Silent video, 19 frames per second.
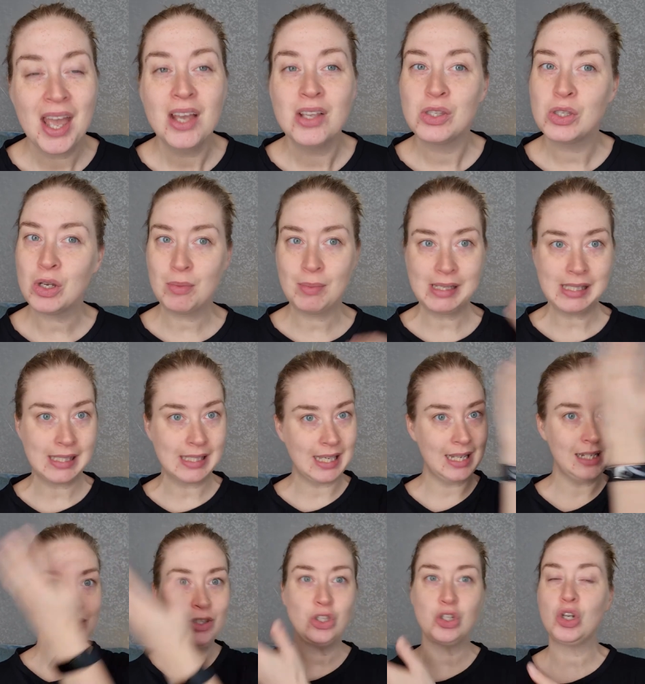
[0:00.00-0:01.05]
So my
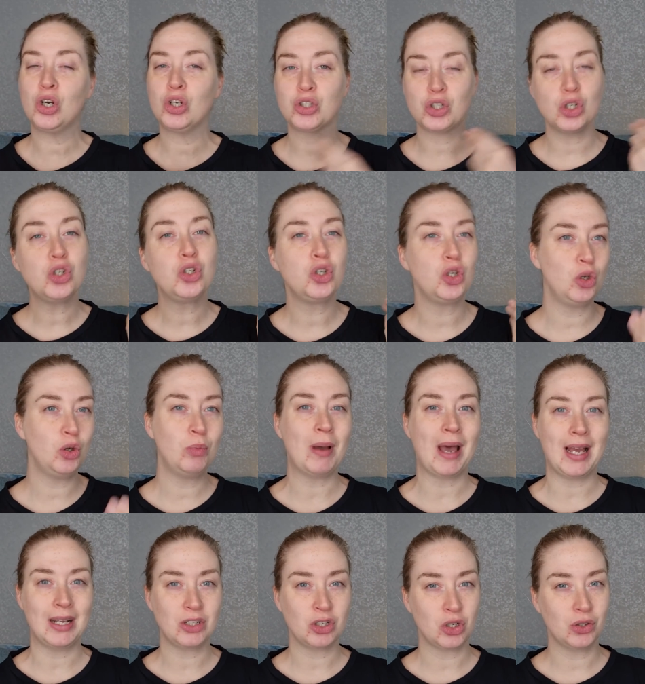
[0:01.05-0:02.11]
skin's not too
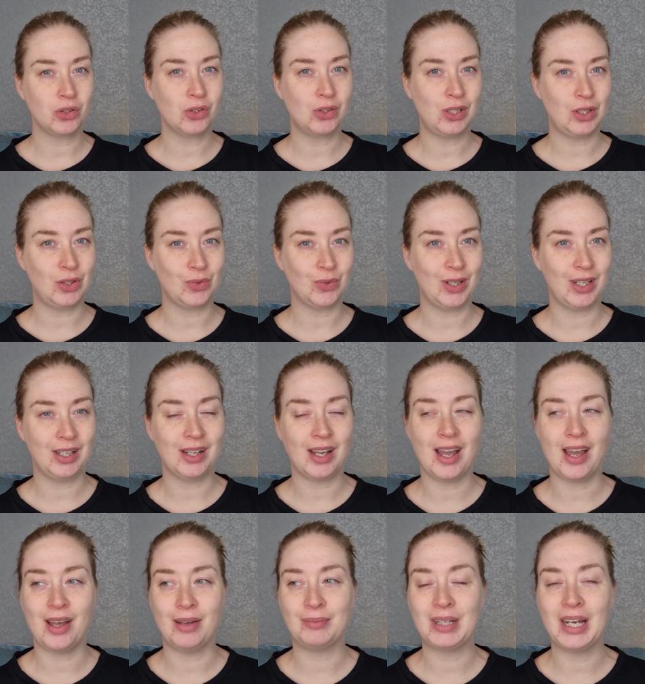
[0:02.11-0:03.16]
bad considering.
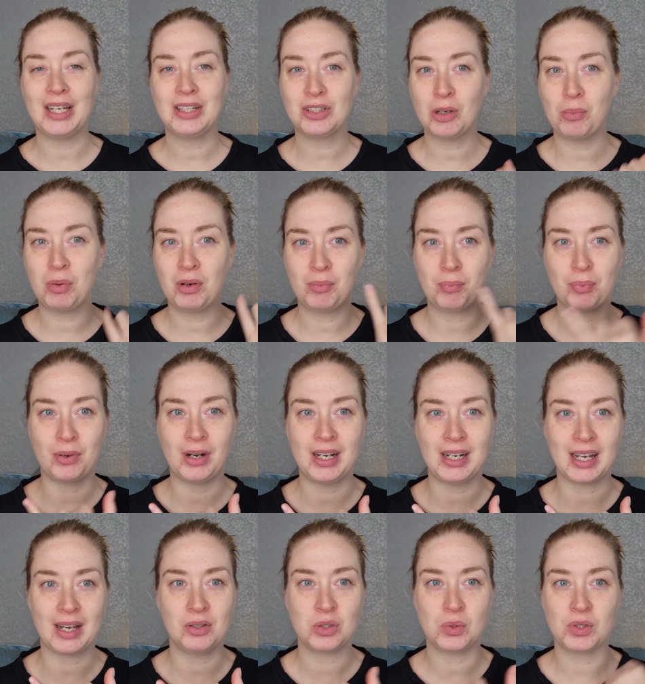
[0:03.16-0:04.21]
I had a couple of
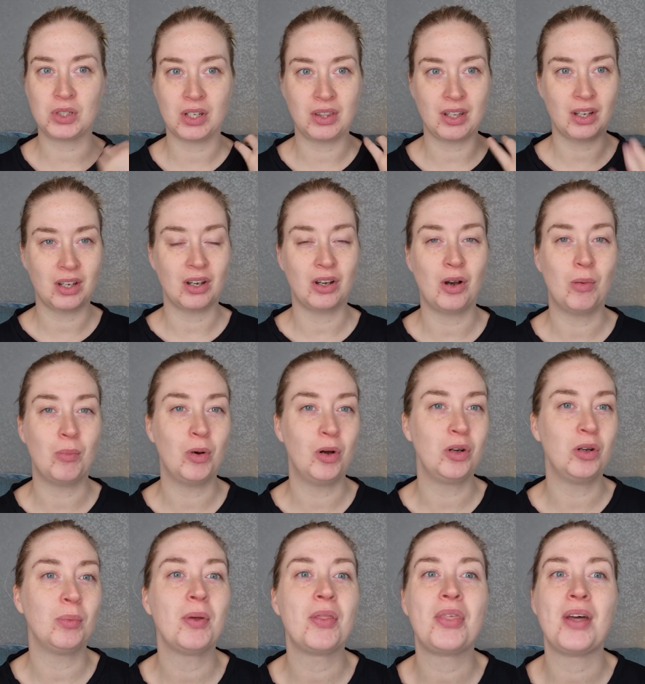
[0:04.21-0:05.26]
breakouts which I think are
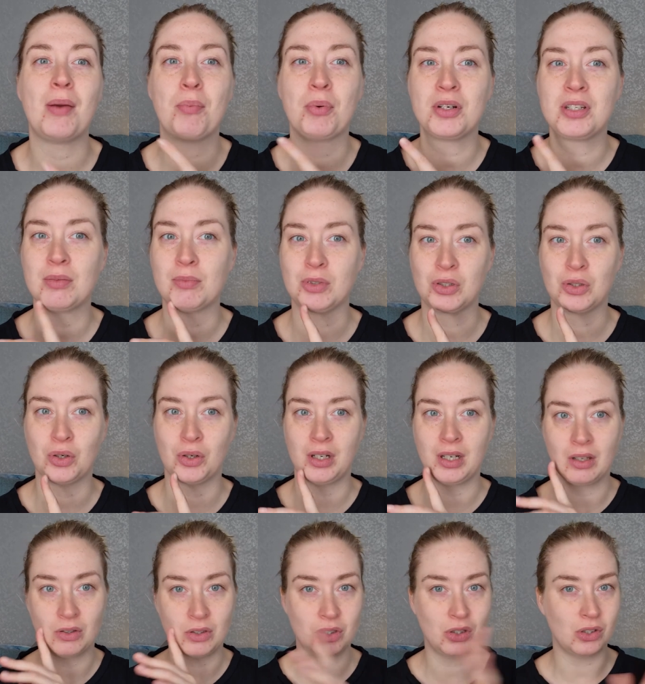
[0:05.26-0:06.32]
hormonal, but they're pretty much gone
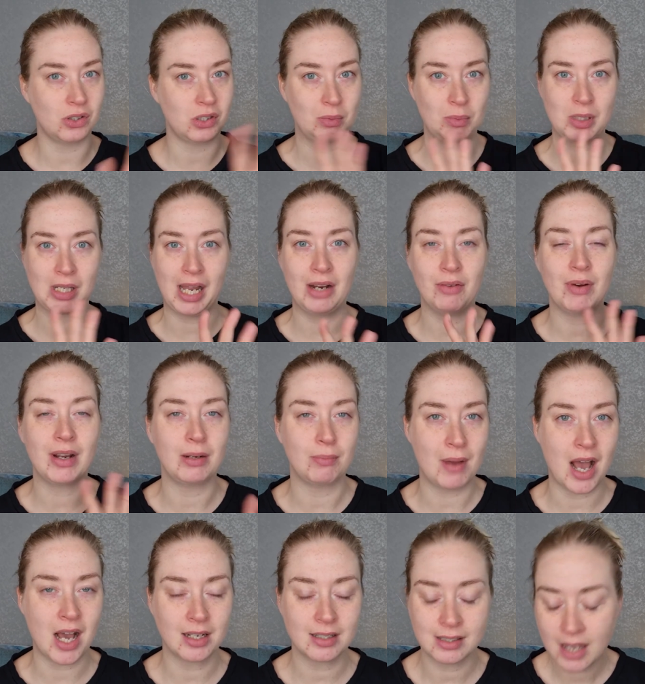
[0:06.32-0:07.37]
now. There's just some slight red
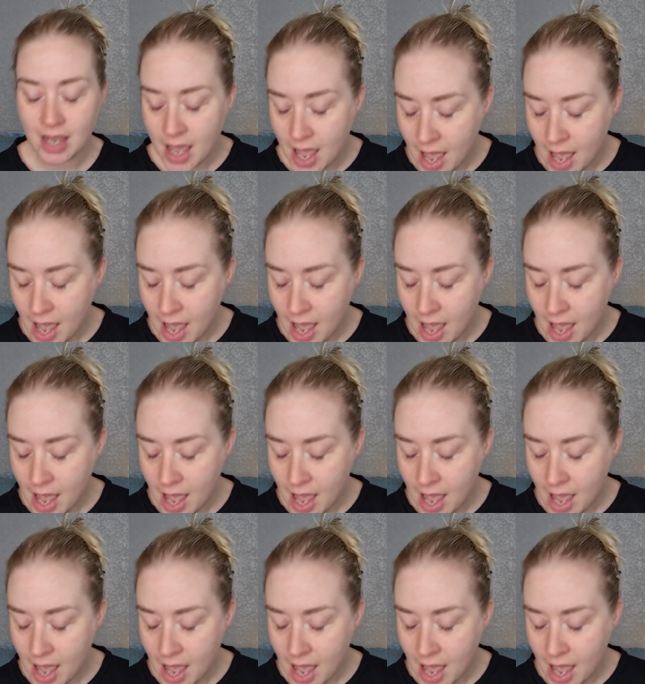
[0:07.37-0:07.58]
marks.